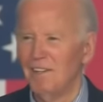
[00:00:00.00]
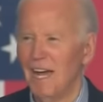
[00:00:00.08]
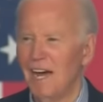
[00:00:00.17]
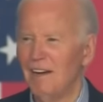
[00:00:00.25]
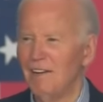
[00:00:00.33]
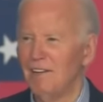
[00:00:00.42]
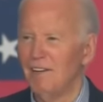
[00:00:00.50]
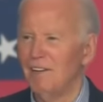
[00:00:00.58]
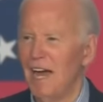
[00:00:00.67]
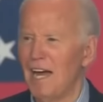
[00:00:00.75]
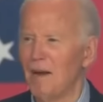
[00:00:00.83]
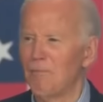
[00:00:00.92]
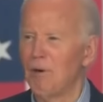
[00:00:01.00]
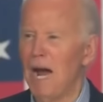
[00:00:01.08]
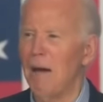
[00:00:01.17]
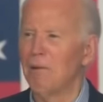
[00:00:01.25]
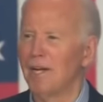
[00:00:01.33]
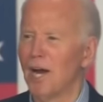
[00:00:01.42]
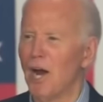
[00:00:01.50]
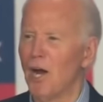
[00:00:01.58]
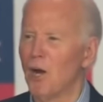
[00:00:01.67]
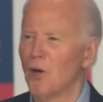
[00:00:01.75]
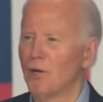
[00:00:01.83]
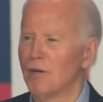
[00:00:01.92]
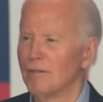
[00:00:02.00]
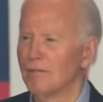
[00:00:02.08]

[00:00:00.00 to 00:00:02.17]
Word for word: Now, now, you probably heard,